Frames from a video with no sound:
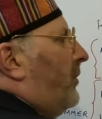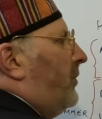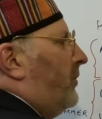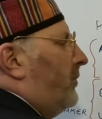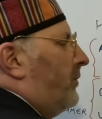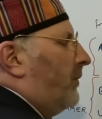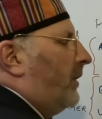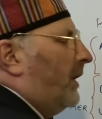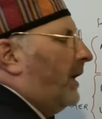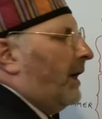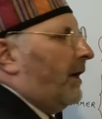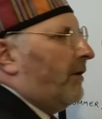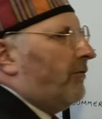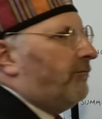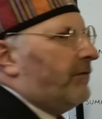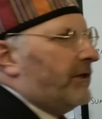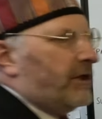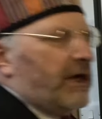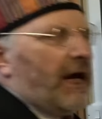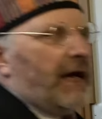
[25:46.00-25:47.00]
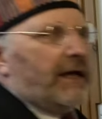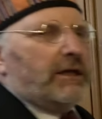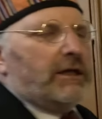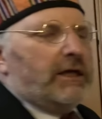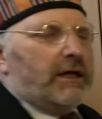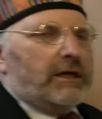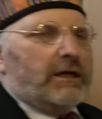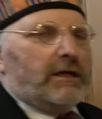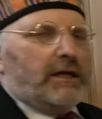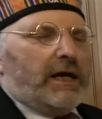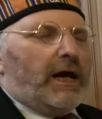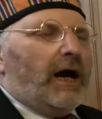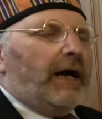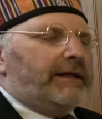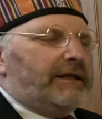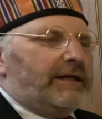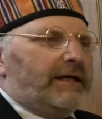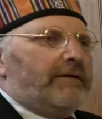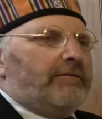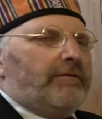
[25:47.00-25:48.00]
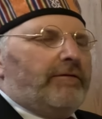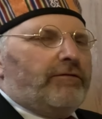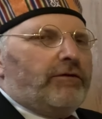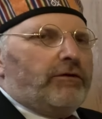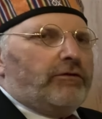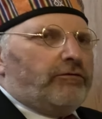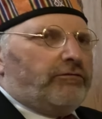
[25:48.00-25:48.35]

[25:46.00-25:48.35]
who rejected the idea of the